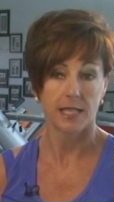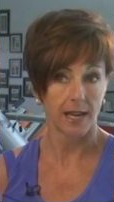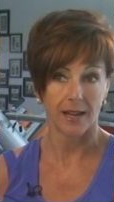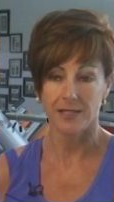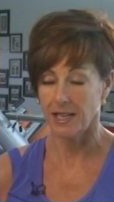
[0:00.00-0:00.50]
I
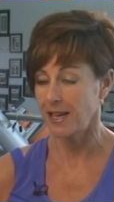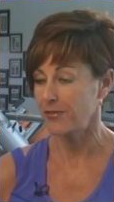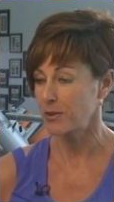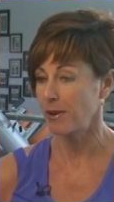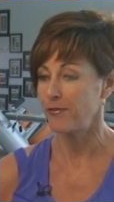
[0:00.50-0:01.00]
take
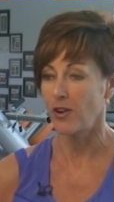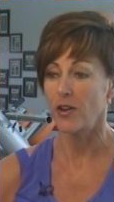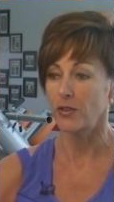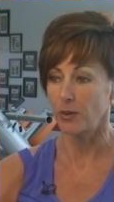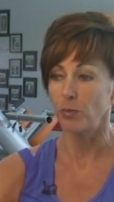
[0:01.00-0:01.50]
after my
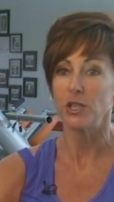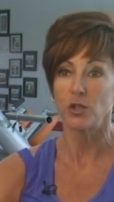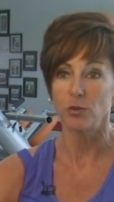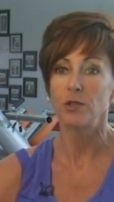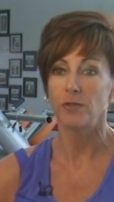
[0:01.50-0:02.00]
father, and we
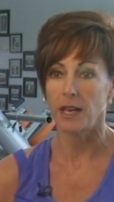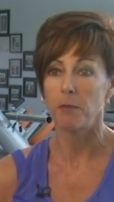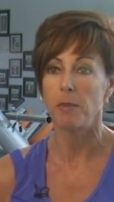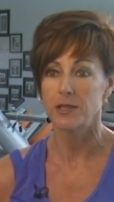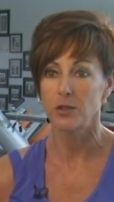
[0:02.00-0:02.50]
do
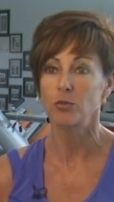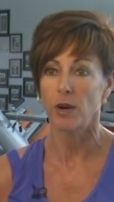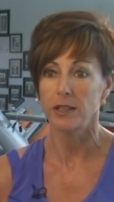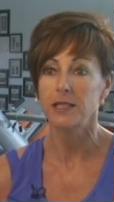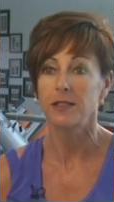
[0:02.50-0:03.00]
develop muscle
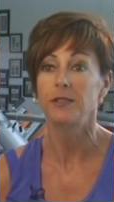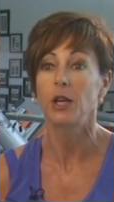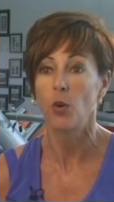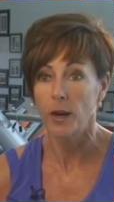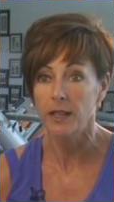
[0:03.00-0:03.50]
relatively
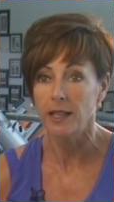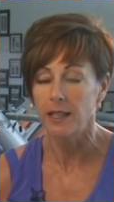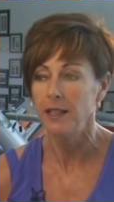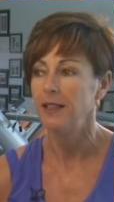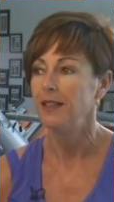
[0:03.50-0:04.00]
quickly.